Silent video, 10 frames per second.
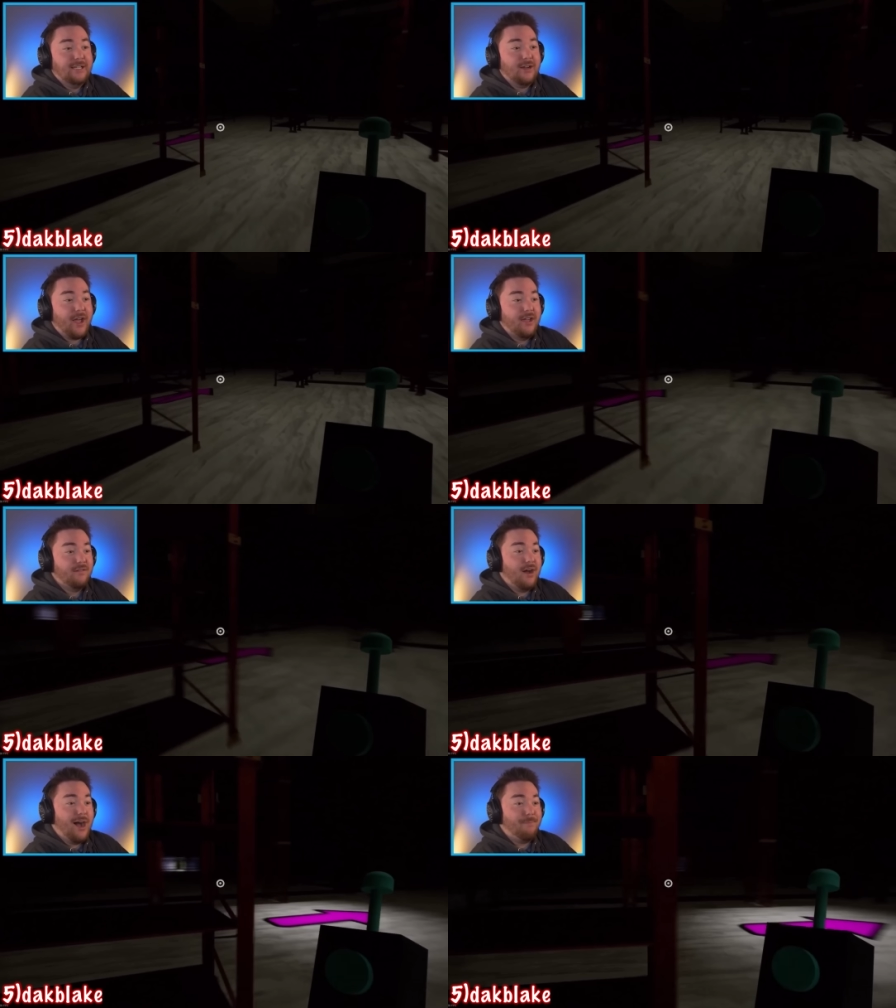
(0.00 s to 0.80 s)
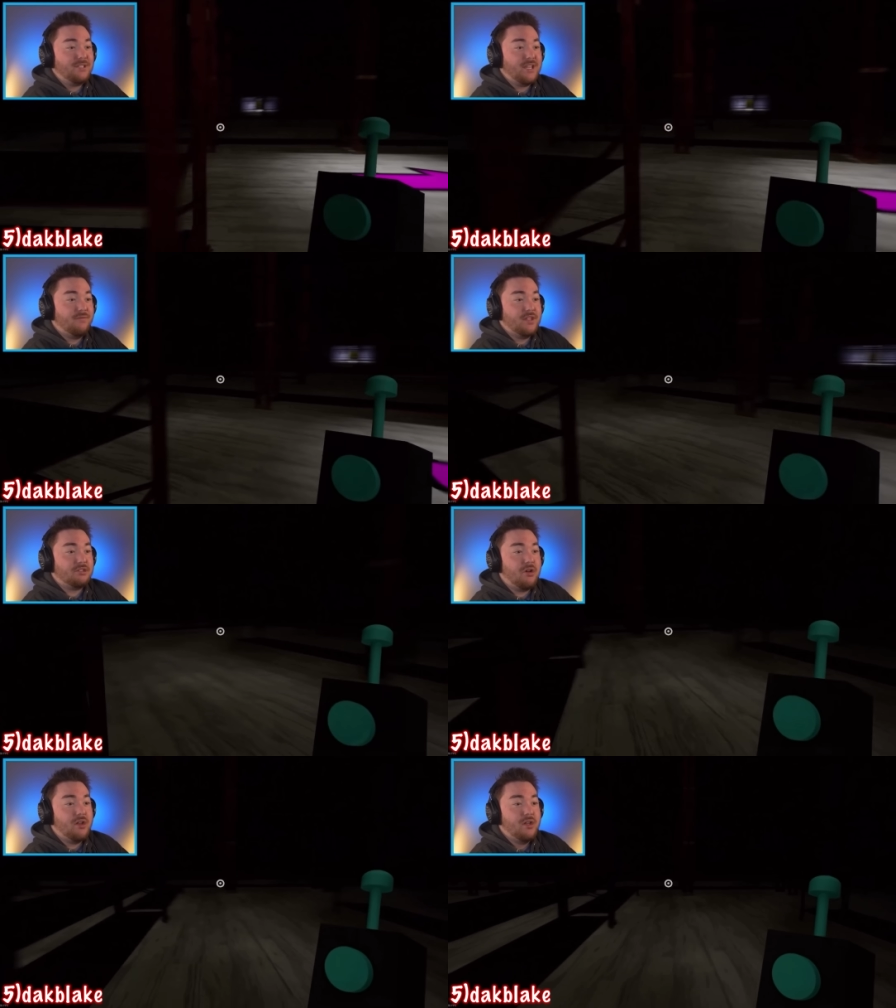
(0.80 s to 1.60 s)
Okay, opposite of
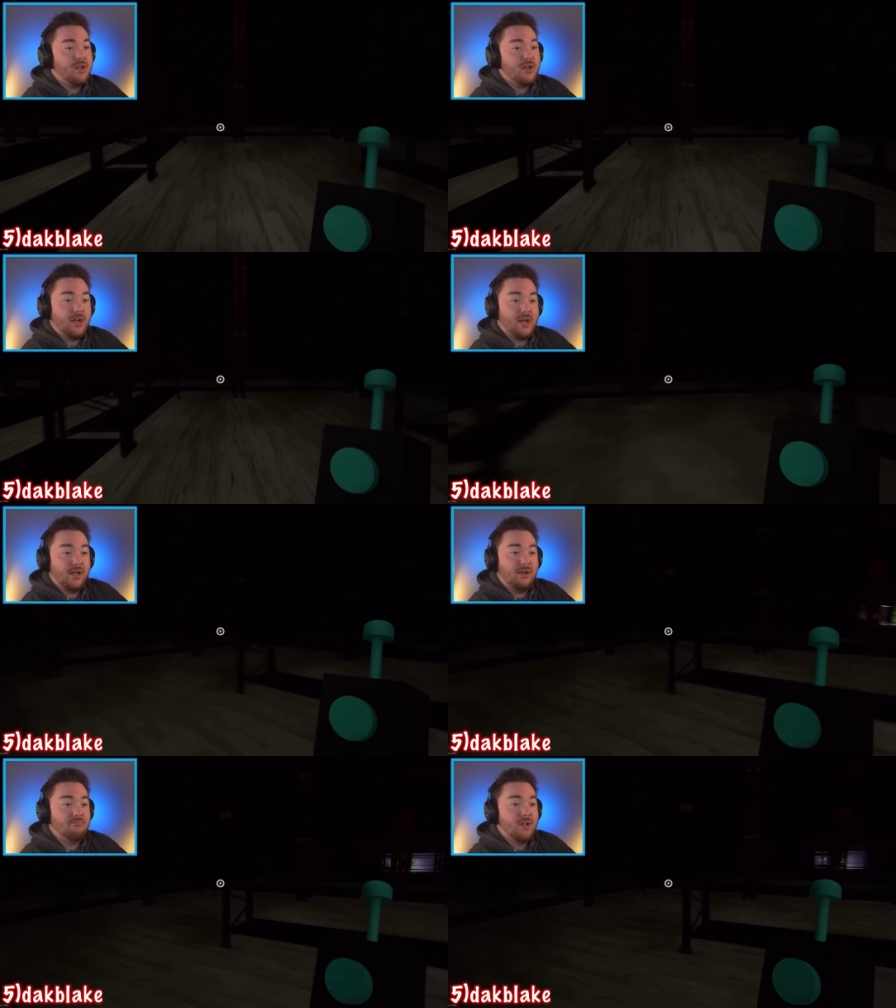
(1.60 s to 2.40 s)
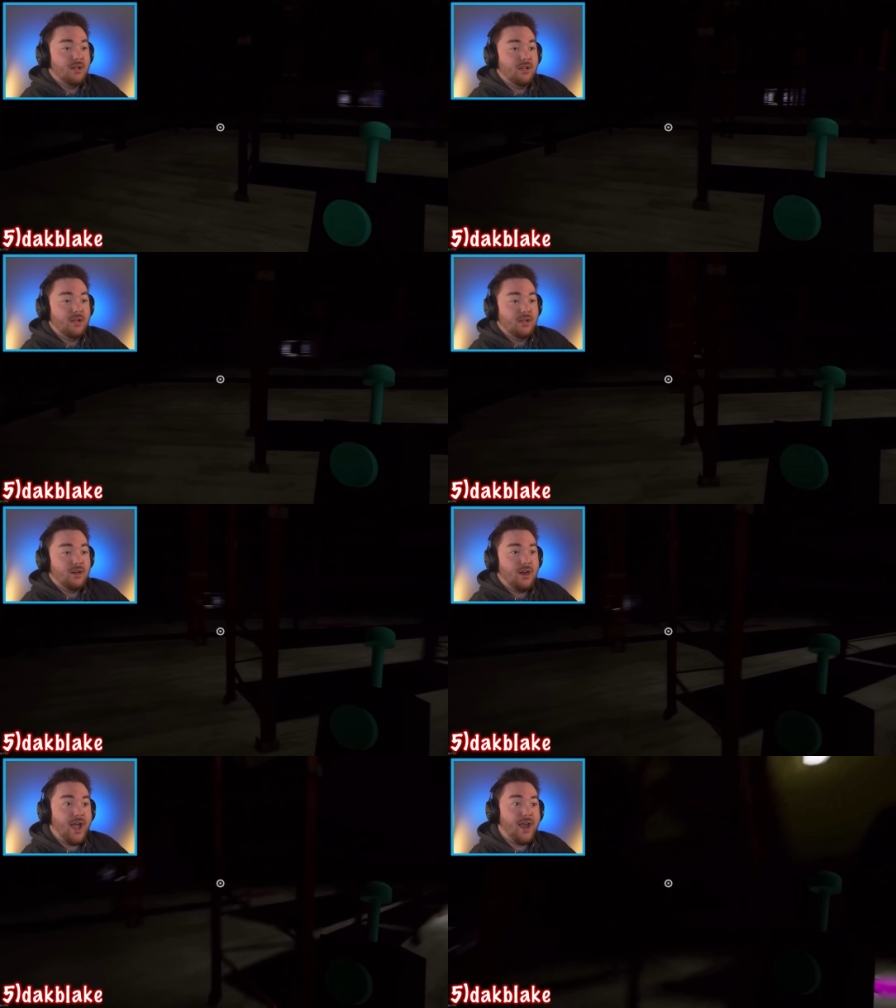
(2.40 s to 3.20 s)
this one. Um,
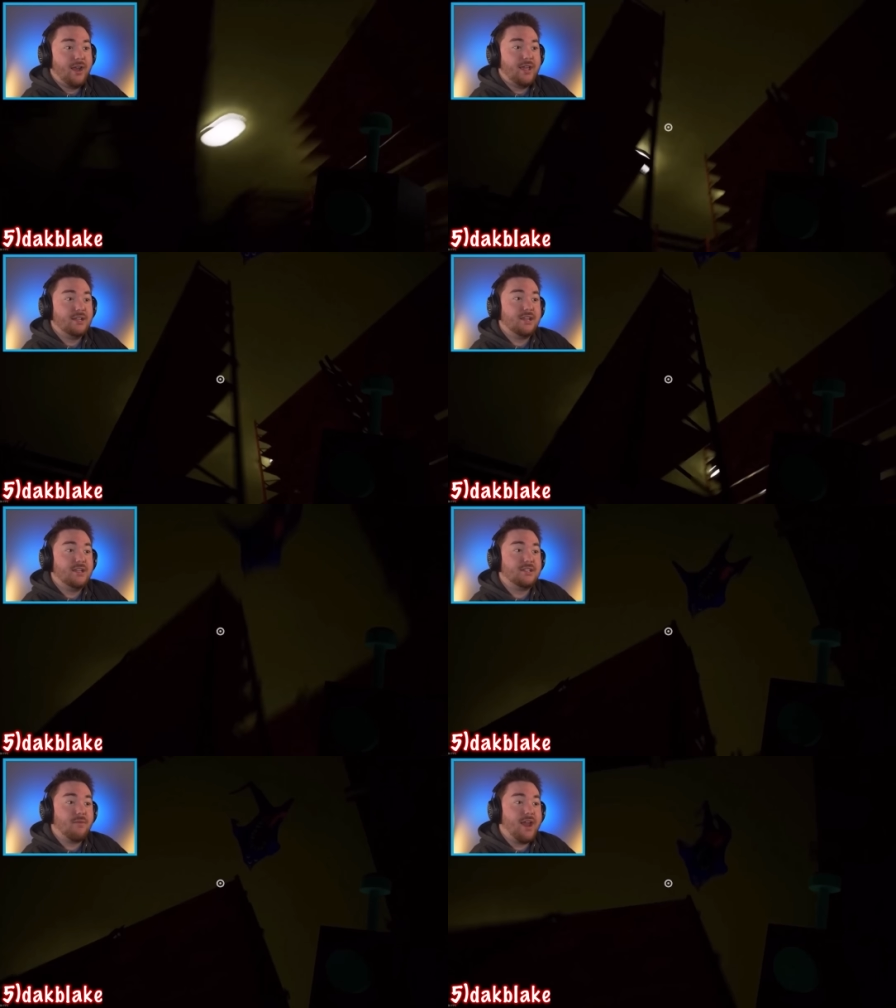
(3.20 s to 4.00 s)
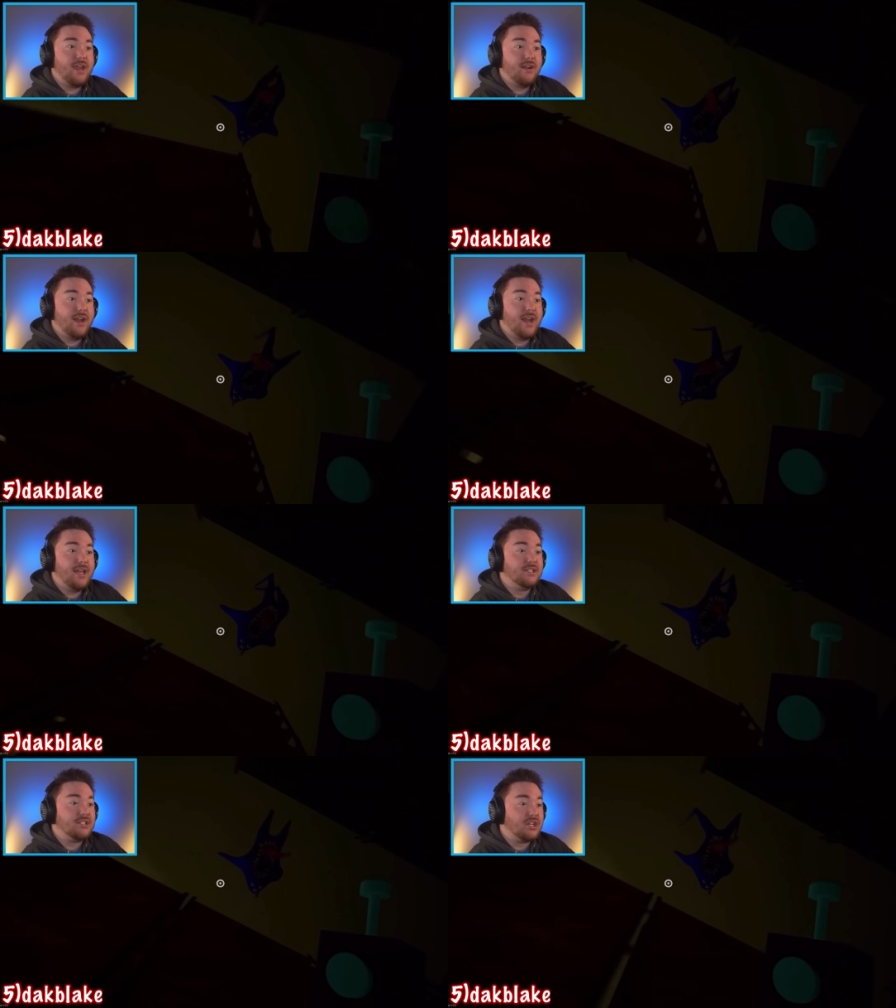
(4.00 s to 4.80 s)
all right, is is it right here? It
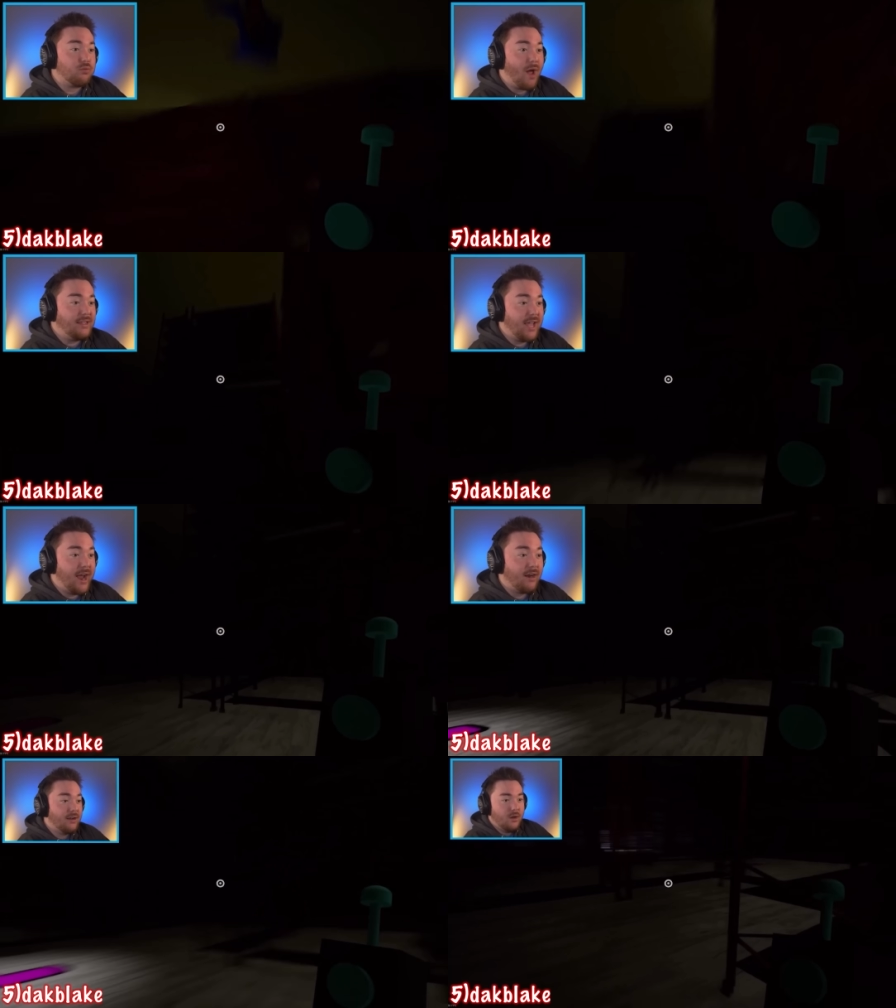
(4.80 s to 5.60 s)
is. It's just right there.